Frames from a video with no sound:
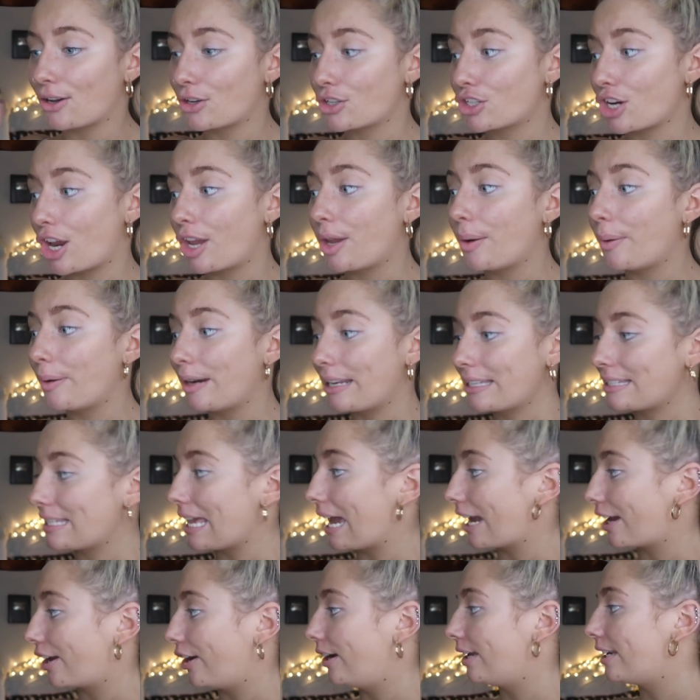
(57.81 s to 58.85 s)
I'll show you in a
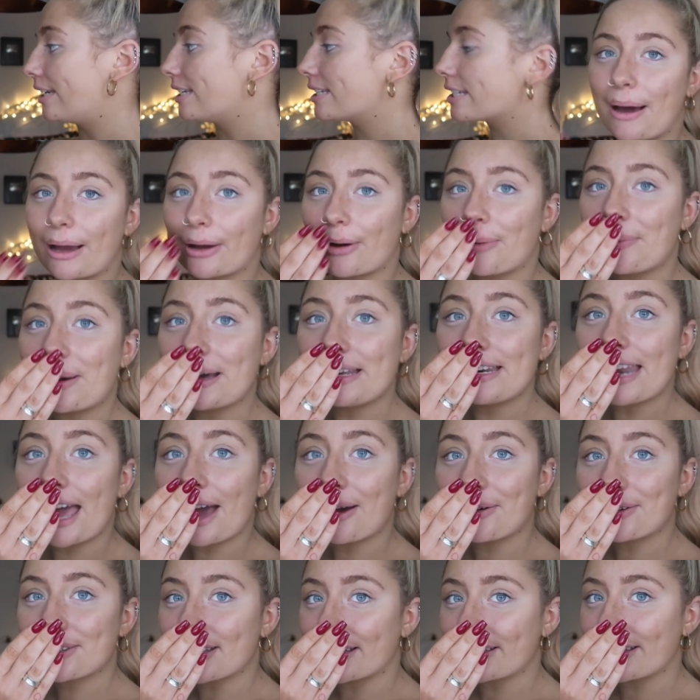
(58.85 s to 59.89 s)
second. I got my
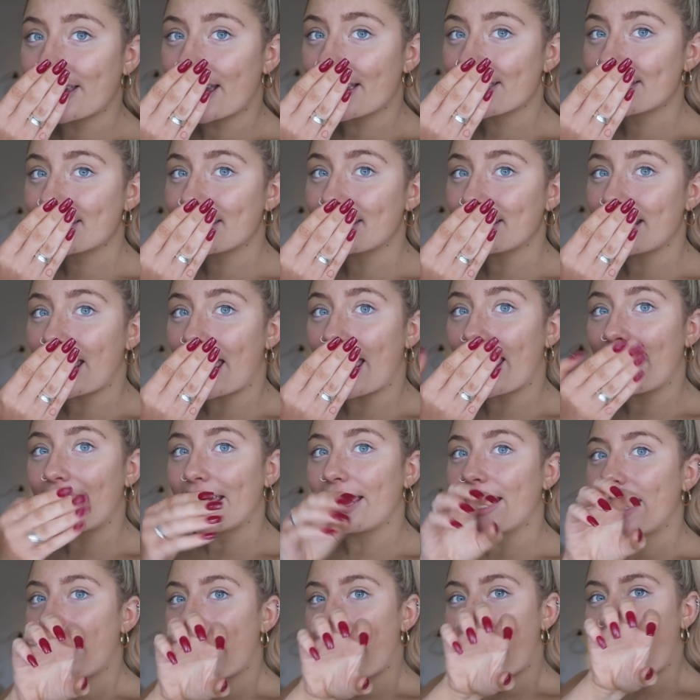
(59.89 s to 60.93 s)
nails done
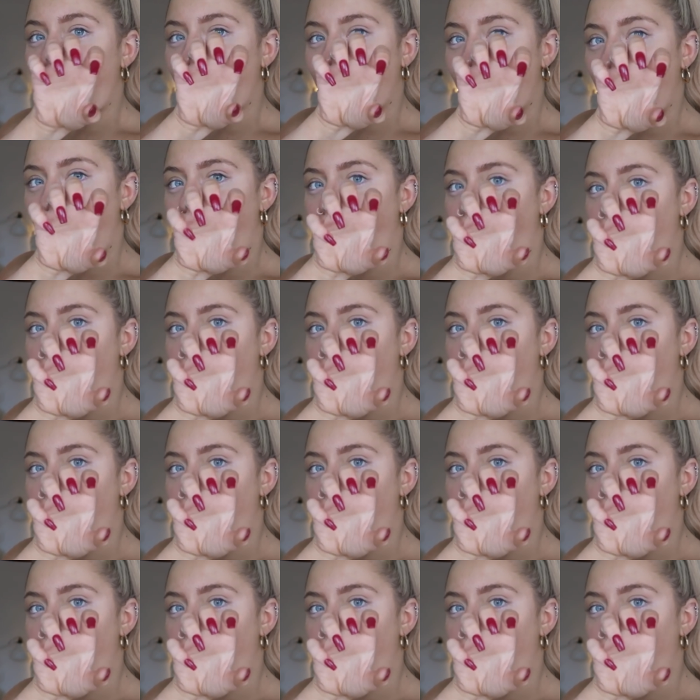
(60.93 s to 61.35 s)
yesterday and I